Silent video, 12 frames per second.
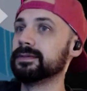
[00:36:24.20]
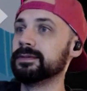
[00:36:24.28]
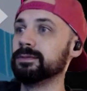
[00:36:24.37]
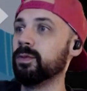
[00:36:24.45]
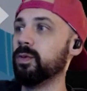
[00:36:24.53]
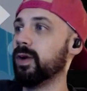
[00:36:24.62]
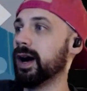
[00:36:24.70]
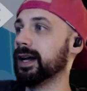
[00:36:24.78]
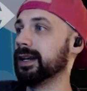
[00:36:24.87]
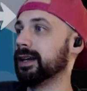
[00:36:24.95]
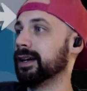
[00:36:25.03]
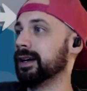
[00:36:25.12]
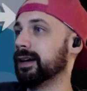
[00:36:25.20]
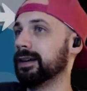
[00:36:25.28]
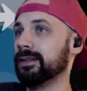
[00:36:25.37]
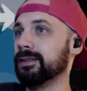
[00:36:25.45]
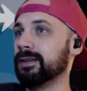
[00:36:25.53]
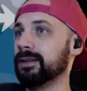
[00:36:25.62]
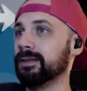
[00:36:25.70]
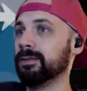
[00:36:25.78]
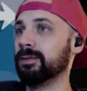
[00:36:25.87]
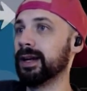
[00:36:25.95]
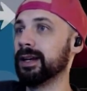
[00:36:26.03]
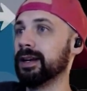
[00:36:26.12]
What
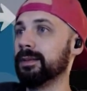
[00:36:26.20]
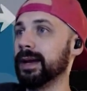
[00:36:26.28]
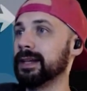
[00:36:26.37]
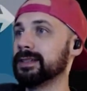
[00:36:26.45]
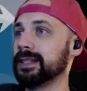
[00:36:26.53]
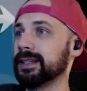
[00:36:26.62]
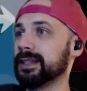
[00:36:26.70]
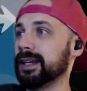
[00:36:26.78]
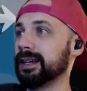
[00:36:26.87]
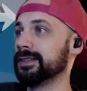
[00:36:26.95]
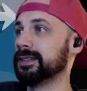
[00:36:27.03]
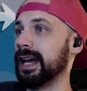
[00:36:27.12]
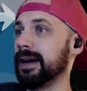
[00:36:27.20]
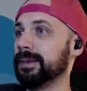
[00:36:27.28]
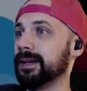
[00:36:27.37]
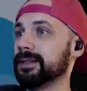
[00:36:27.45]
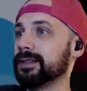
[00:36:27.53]
an amazing thing to happen.